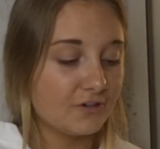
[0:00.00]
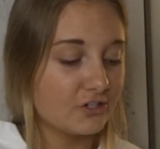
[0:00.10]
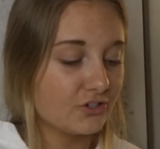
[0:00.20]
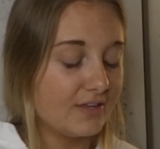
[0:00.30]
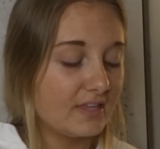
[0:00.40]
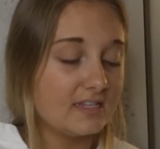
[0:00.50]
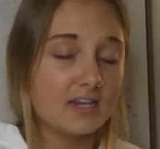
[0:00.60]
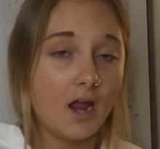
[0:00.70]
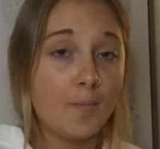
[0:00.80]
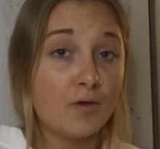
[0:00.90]
First Corinthians,
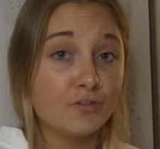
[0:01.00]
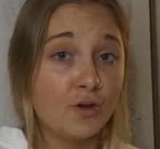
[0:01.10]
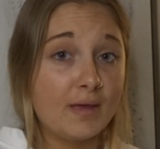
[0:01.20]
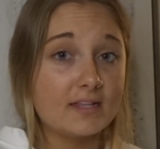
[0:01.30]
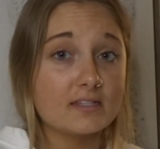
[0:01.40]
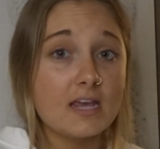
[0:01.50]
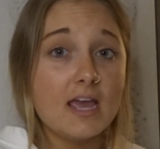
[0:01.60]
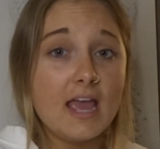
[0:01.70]
and I'm on Romans,